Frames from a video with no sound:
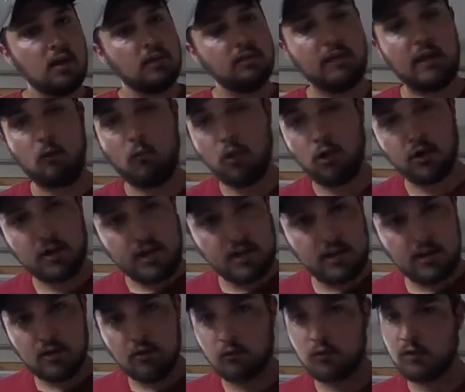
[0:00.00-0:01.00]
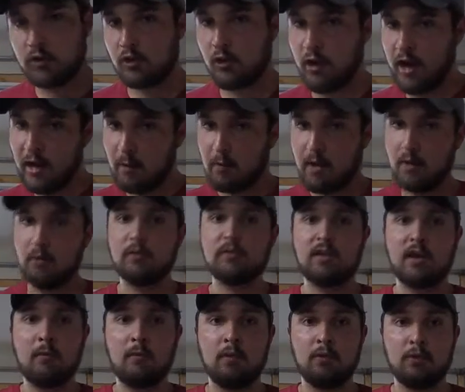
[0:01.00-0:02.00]
They weren't hitting it when the crankbait was
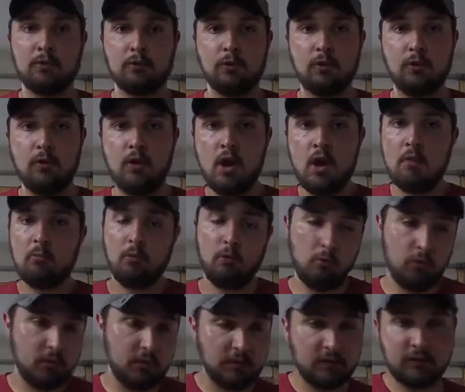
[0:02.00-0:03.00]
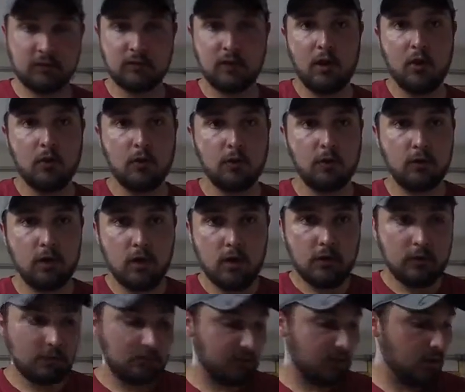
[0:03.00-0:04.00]
coming through, but when the slower,
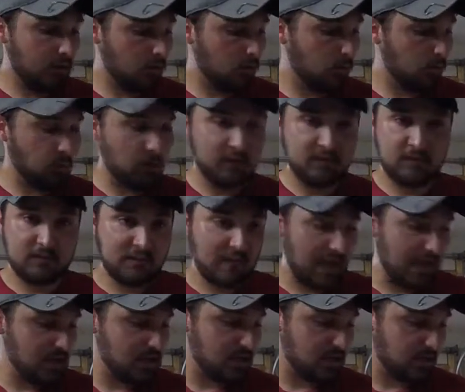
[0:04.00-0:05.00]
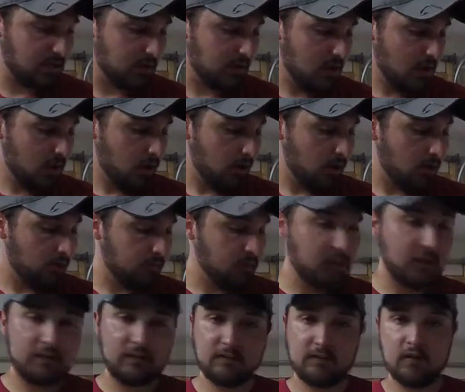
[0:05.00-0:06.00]
subtle presentation of
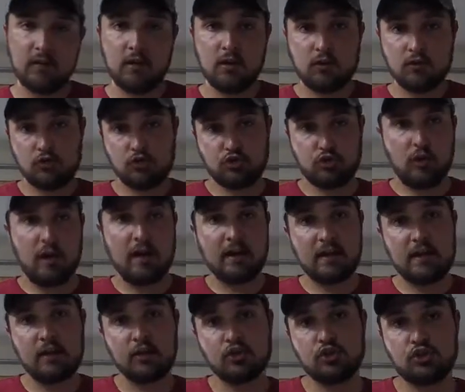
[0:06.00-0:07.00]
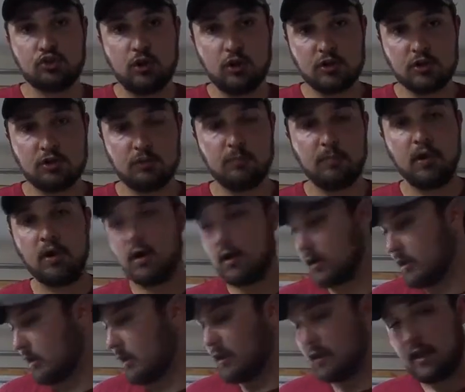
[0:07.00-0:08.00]
this Strike King structure
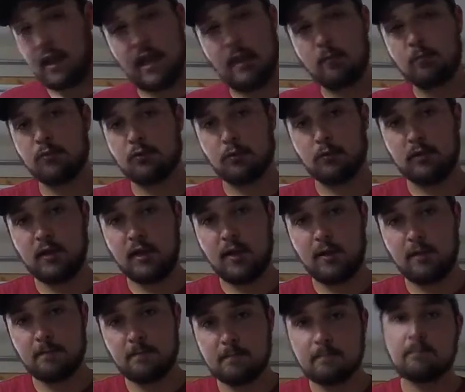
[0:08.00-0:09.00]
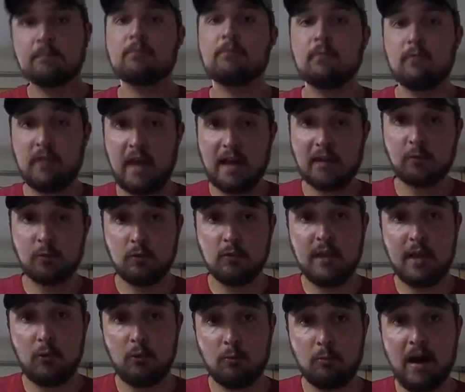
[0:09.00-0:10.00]
bug came through there, that's when they
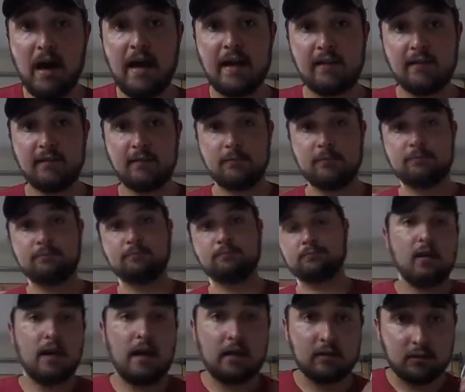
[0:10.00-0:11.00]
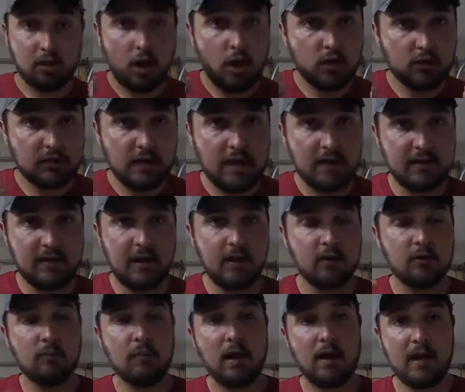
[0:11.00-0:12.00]
would bite. I logged that down
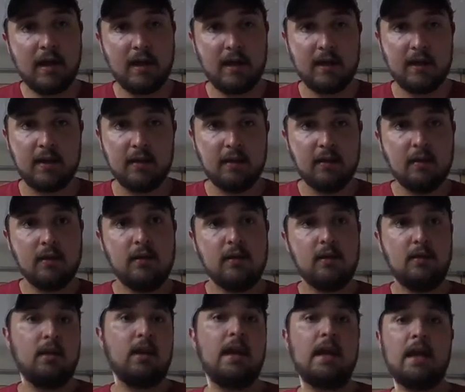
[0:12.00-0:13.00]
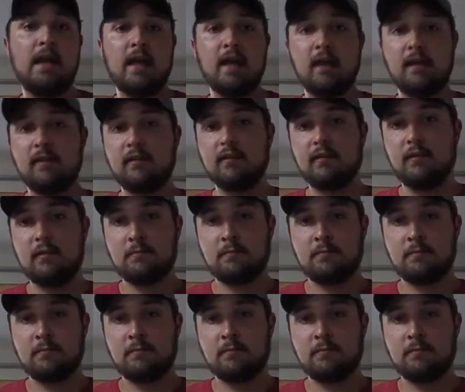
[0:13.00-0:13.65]
in my head, and